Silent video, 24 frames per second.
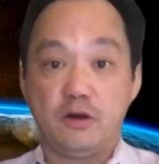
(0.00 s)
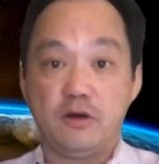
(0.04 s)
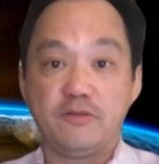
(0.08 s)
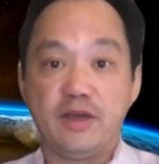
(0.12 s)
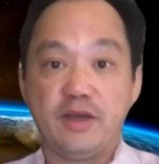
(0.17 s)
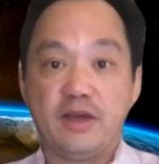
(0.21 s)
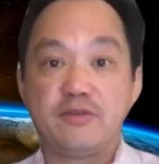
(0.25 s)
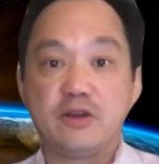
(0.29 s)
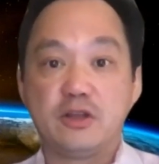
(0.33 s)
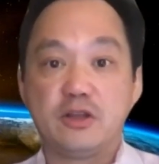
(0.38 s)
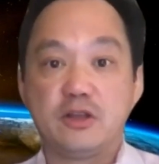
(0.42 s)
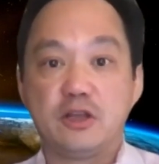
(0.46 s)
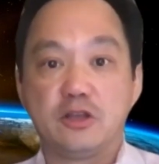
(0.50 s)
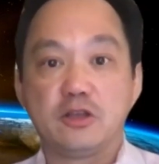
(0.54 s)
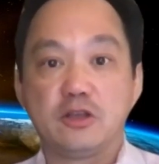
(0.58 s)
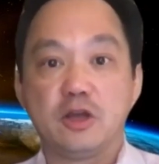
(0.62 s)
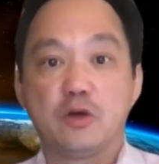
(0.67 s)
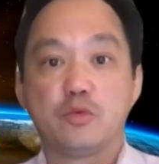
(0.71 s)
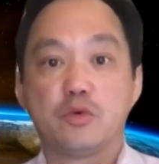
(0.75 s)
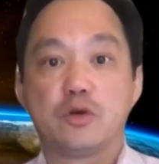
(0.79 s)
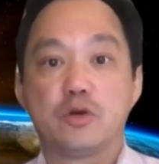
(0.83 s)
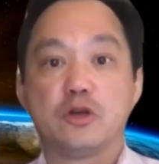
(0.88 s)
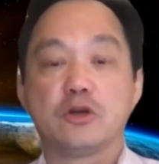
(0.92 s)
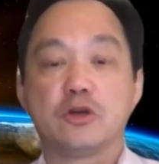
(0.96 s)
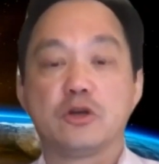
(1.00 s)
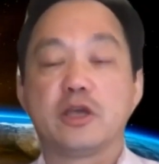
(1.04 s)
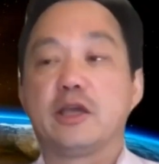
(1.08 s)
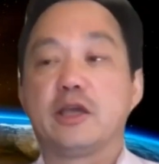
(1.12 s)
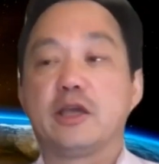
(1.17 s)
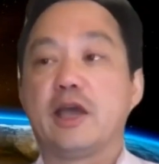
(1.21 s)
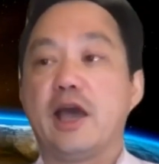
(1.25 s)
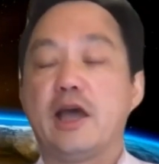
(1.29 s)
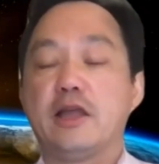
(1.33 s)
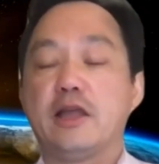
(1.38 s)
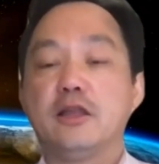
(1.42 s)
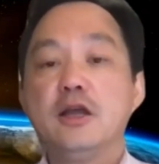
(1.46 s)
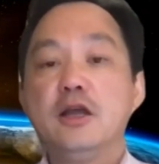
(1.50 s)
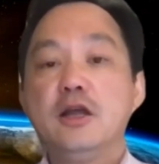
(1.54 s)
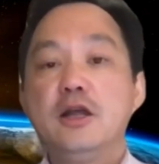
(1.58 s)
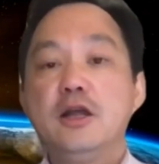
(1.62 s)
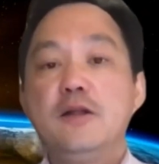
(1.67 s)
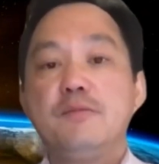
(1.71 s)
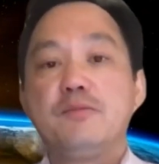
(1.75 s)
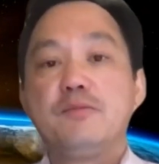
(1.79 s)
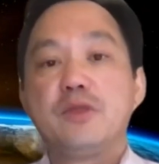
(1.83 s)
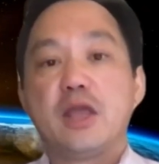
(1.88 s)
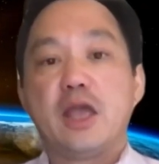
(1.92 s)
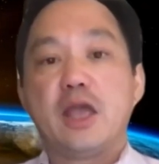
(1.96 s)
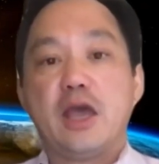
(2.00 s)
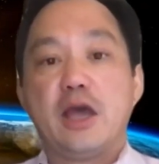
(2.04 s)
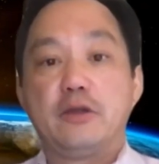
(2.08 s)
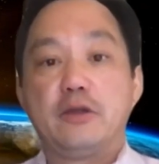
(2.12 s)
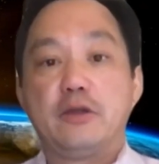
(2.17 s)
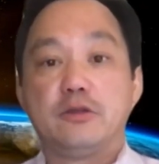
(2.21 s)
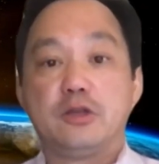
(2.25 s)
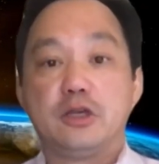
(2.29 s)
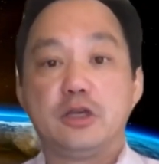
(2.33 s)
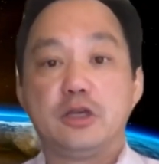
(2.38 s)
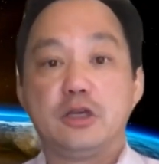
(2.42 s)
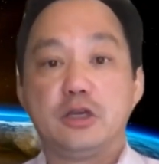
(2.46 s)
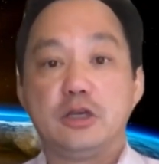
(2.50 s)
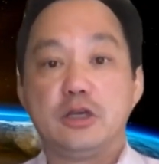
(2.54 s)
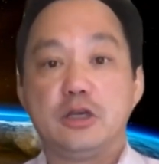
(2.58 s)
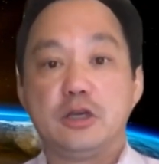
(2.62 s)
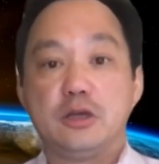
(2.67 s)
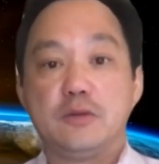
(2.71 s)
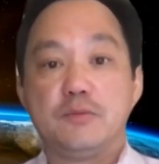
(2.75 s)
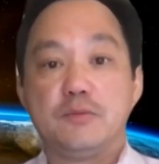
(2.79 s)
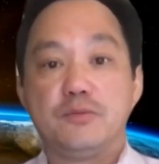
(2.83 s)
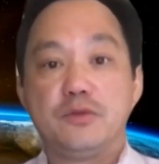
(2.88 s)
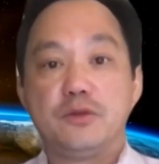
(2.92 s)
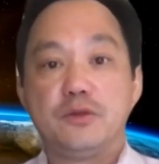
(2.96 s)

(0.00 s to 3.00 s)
everything that we're looking at, and the